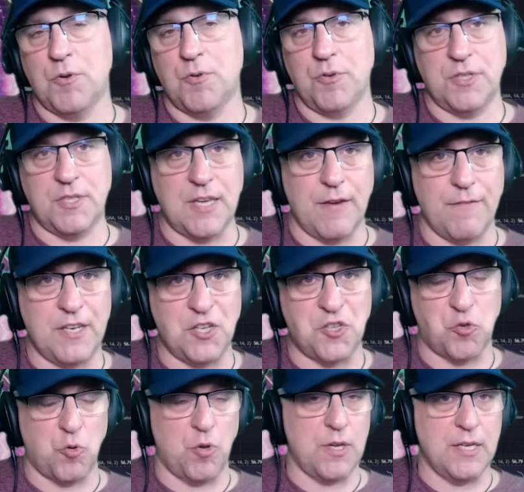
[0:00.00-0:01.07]
two hundred
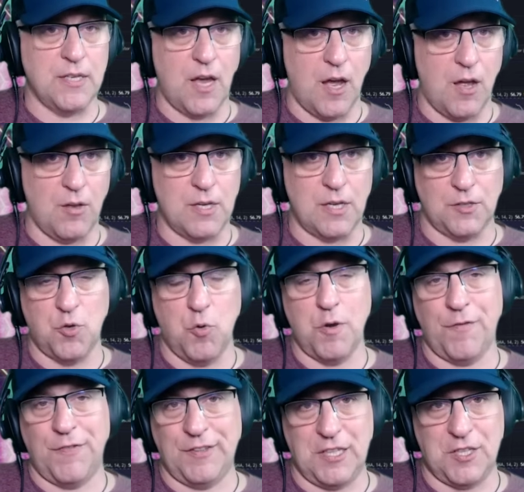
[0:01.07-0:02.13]
seventy trillion dollars, you have
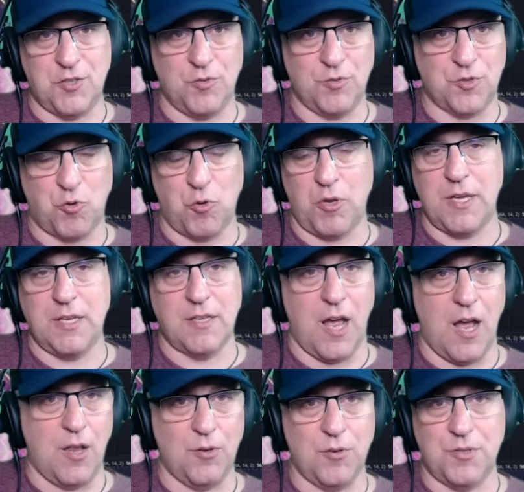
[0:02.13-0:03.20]
two hundred fifty trillion
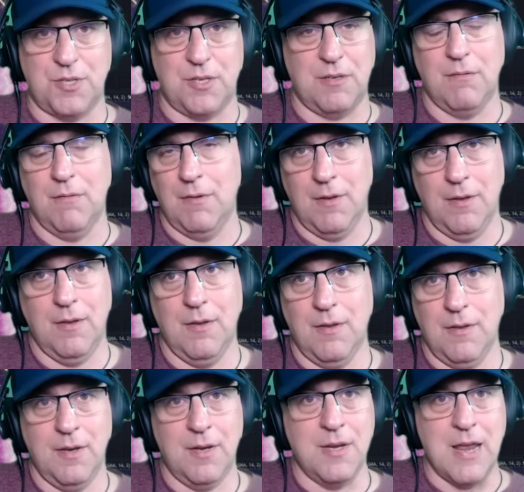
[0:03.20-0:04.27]
dollars in
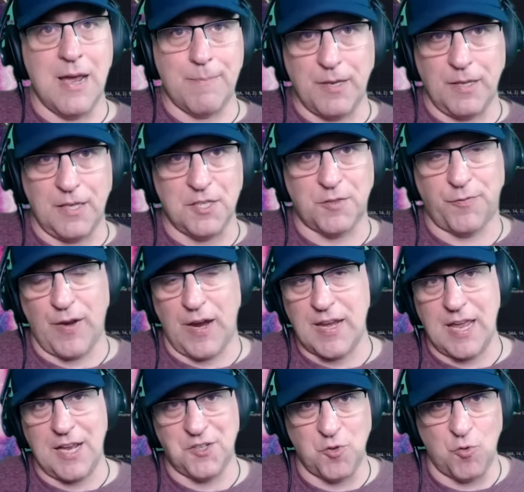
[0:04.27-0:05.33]
nebulous
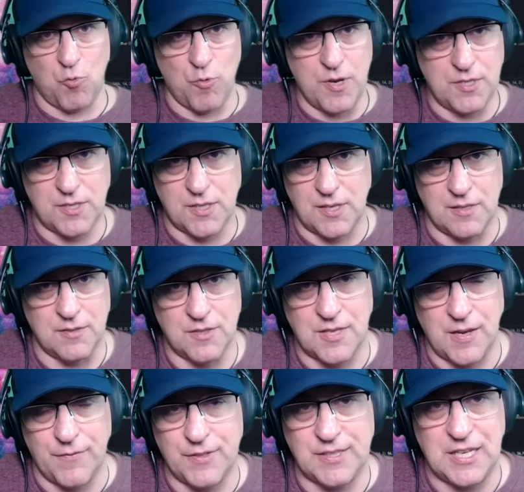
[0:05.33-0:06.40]
financial risk and
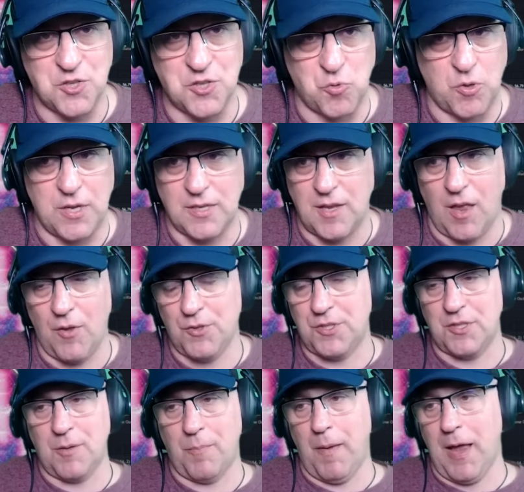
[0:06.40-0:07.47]
seventeen trillion
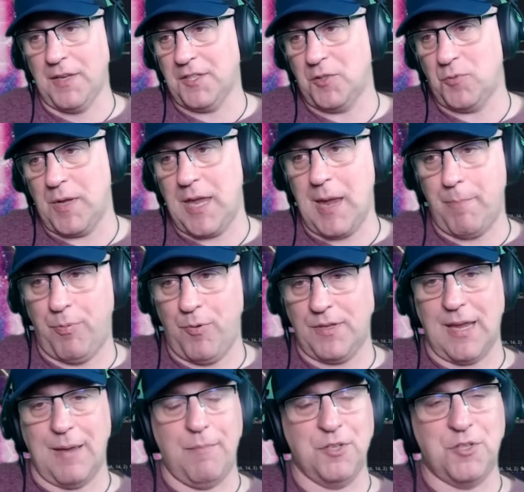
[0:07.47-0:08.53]
dollars in deposits. We can't
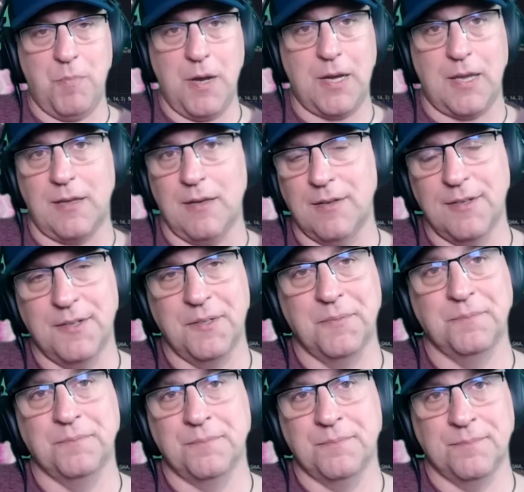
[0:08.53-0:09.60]
print that much money.
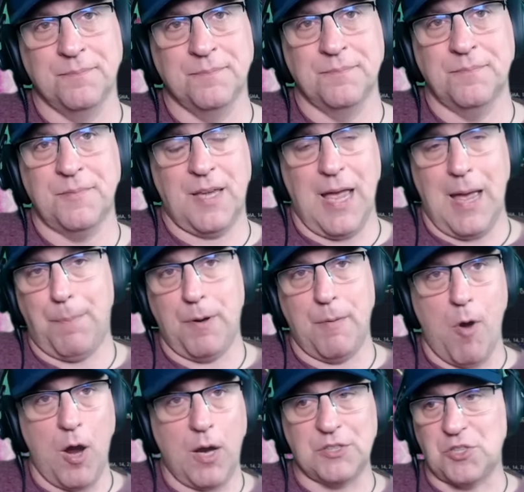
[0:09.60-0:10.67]
The
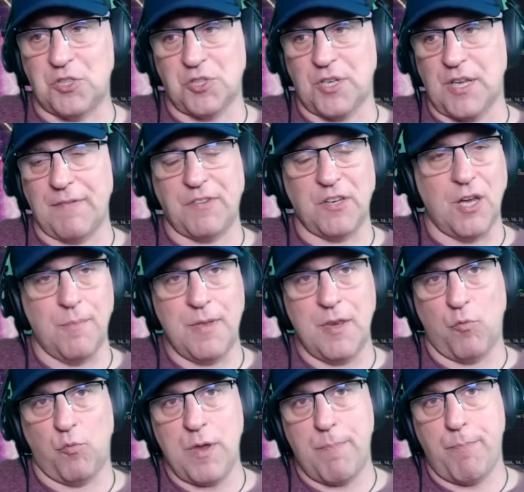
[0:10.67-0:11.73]
capital markets is just going to have to come
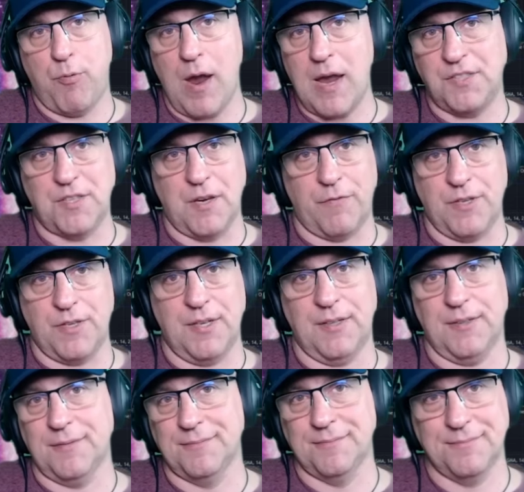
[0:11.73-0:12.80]
in and reprice
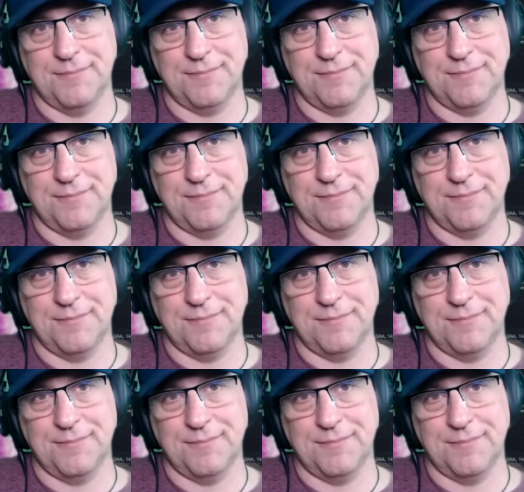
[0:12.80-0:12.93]
everything.